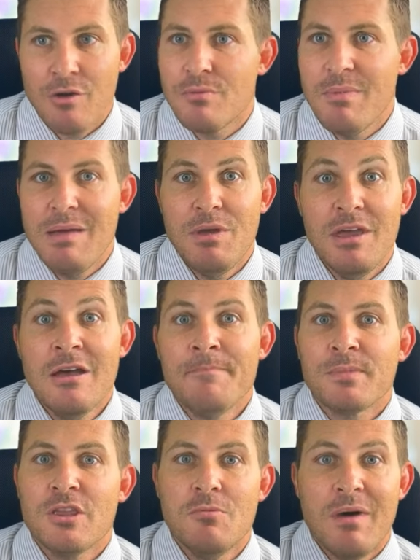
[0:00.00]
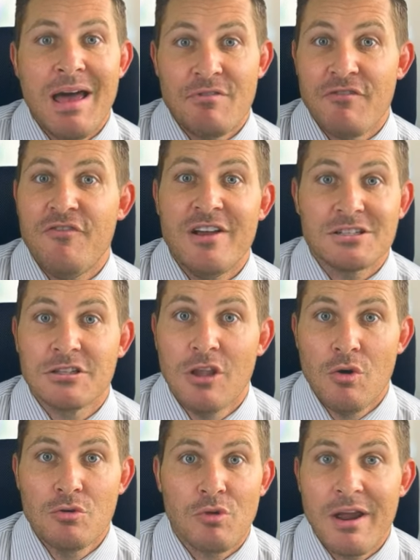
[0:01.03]
Or maybe you might have a fixed
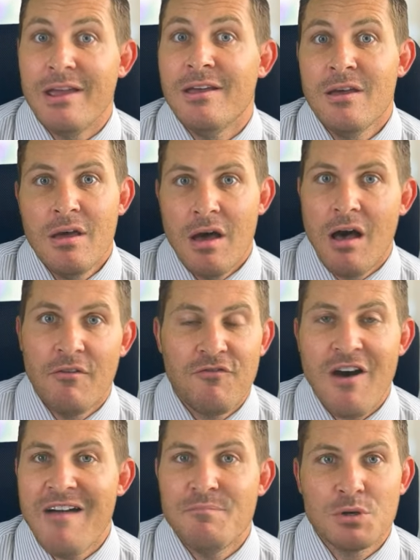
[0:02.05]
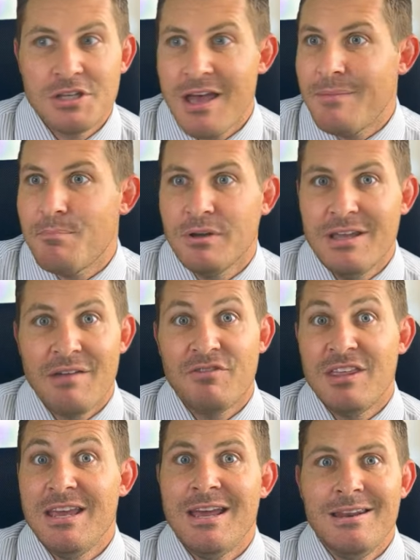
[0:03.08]
loan rate of five percent, but you have
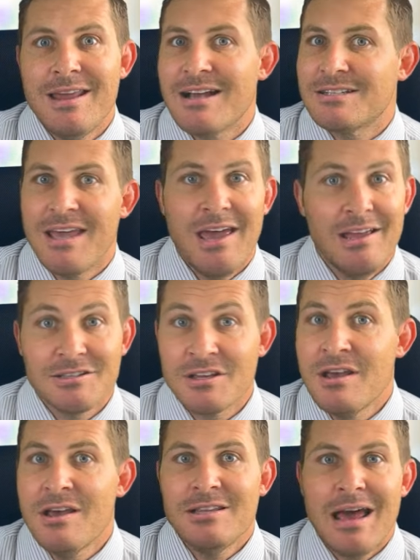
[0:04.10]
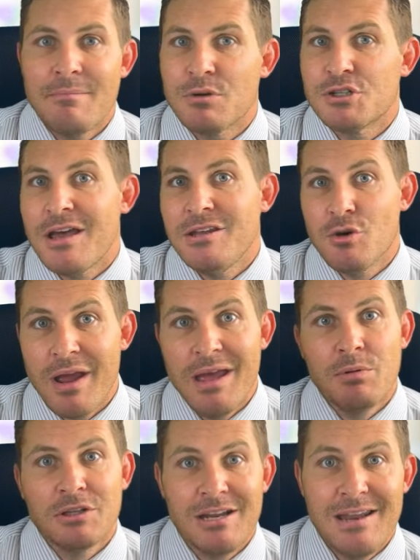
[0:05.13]
the index gains ten percent, you're
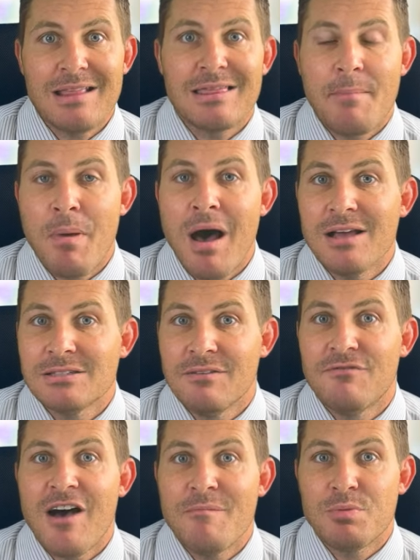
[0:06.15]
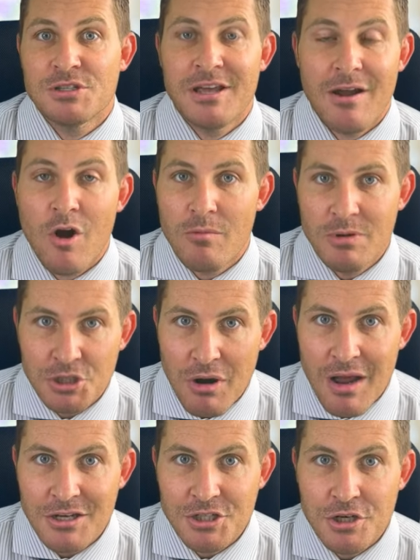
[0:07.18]
able to net that positive five percent
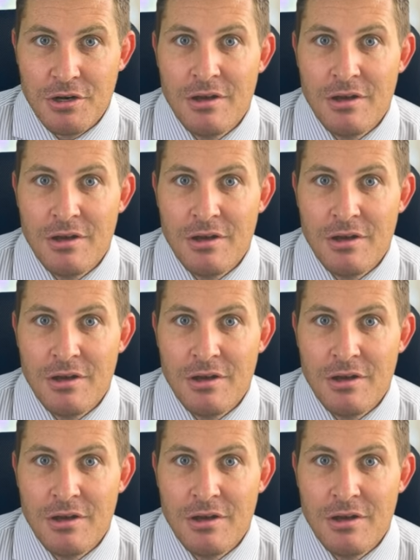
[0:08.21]
arbitrage.